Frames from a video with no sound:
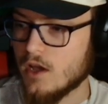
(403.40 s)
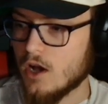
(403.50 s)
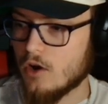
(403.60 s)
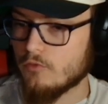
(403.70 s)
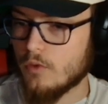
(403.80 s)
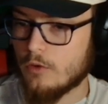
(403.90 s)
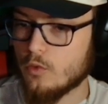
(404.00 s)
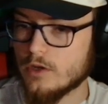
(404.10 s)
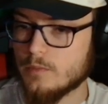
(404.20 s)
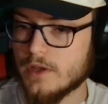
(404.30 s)
of what
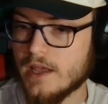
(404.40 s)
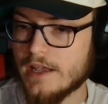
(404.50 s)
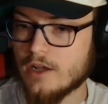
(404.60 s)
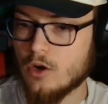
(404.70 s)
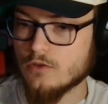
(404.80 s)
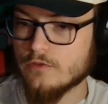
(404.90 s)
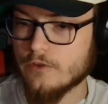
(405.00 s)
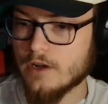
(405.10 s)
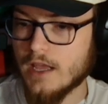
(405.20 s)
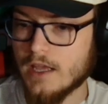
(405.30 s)
would be a cold
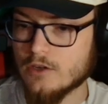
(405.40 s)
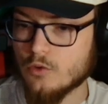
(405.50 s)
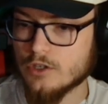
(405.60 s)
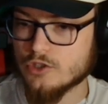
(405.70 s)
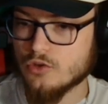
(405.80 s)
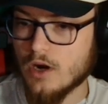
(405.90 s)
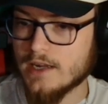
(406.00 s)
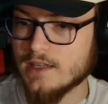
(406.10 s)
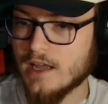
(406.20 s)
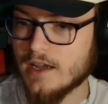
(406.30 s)
front and or
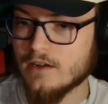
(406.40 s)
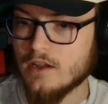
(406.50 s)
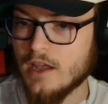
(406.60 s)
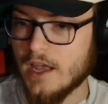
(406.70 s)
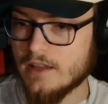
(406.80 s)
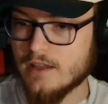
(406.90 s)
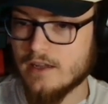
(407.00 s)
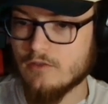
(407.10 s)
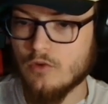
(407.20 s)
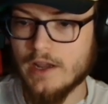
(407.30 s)
dry line, and
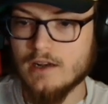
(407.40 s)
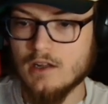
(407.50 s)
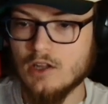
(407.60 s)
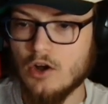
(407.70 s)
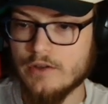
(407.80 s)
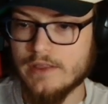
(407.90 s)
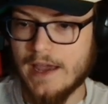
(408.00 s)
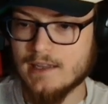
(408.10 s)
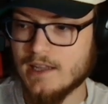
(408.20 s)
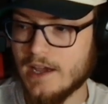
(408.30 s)
then right along
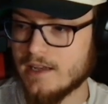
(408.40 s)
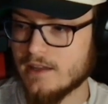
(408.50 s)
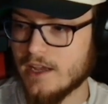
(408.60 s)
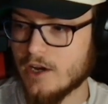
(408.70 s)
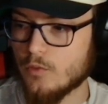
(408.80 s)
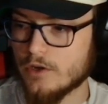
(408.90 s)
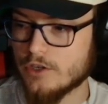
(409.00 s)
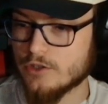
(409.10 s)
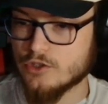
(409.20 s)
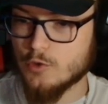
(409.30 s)
that line there where
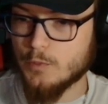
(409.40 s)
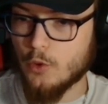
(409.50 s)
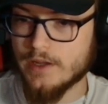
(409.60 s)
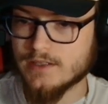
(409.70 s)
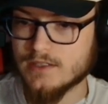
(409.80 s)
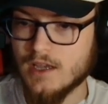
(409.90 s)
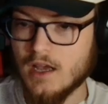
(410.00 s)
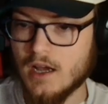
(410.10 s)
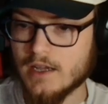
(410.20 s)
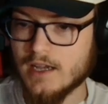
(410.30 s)
your dew points
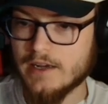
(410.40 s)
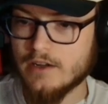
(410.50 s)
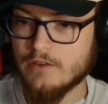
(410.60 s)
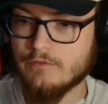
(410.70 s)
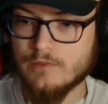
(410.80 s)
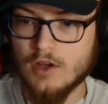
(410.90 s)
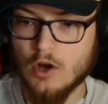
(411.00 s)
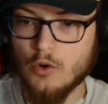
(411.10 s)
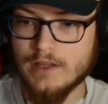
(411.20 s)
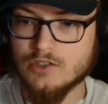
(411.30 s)
kind of
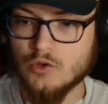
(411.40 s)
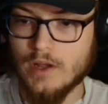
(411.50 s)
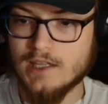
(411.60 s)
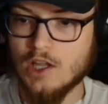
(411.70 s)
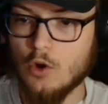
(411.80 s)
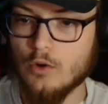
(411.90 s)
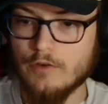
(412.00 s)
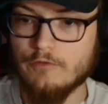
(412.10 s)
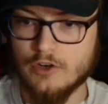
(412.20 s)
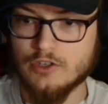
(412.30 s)
go into a
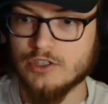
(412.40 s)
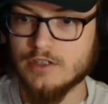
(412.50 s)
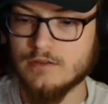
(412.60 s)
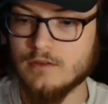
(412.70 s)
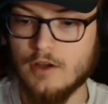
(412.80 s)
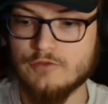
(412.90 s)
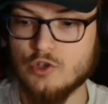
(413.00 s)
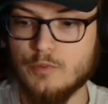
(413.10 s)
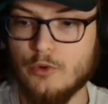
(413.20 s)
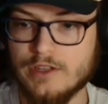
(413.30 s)
lower version of
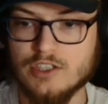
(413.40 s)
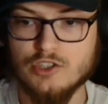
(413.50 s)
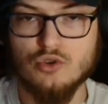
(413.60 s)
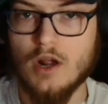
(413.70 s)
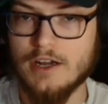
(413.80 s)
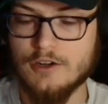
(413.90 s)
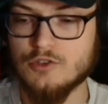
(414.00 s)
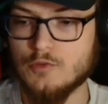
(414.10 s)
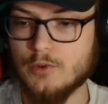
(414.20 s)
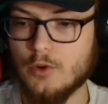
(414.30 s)
dew points, a drier
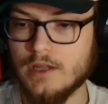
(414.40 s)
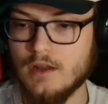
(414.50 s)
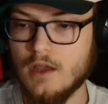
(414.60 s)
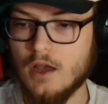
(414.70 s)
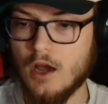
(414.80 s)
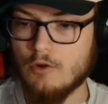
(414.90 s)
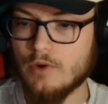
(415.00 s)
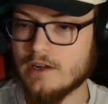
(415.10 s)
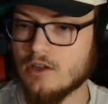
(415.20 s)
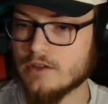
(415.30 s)
dew point,
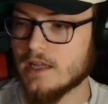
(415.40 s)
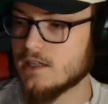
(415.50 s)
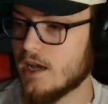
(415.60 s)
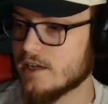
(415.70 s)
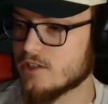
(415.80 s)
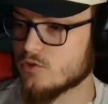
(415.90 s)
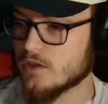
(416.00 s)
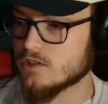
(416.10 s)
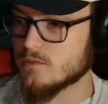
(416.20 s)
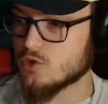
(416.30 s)
right along that line is
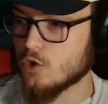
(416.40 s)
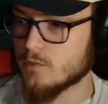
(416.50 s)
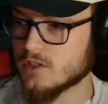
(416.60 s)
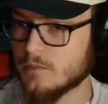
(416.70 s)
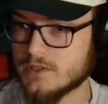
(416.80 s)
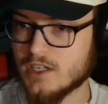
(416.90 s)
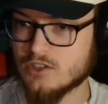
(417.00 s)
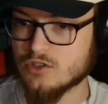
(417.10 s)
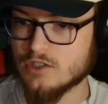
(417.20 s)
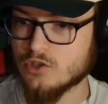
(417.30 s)
where some storms can
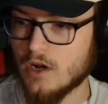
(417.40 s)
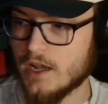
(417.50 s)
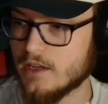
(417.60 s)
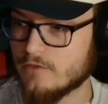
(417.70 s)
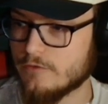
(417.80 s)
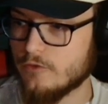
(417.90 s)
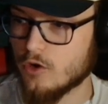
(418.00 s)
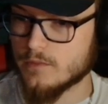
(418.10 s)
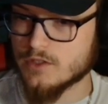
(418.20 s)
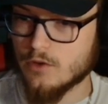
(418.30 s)
potentially try and
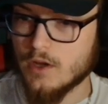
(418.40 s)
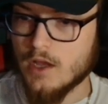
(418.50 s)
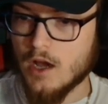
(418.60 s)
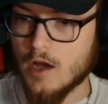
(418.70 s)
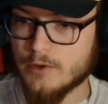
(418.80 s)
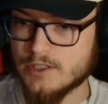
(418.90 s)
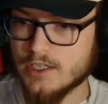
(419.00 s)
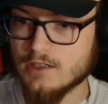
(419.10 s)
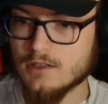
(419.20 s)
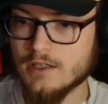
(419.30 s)
form. So
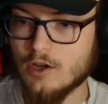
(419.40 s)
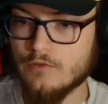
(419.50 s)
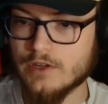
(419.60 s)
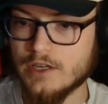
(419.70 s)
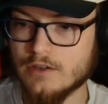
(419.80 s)
particularly over here